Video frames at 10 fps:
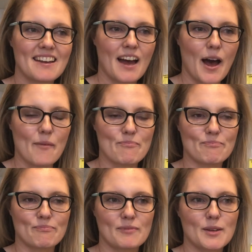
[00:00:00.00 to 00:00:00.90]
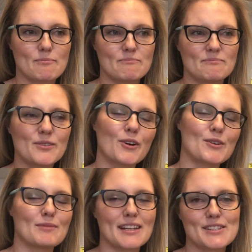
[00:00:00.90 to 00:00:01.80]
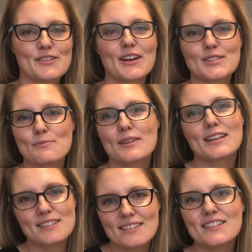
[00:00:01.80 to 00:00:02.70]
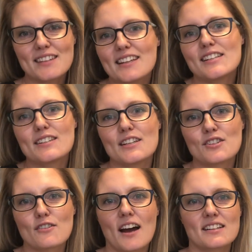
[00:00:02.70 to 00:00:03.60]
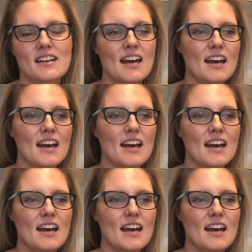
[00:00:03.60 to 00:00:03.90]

not complete strangers, but they didn't interact.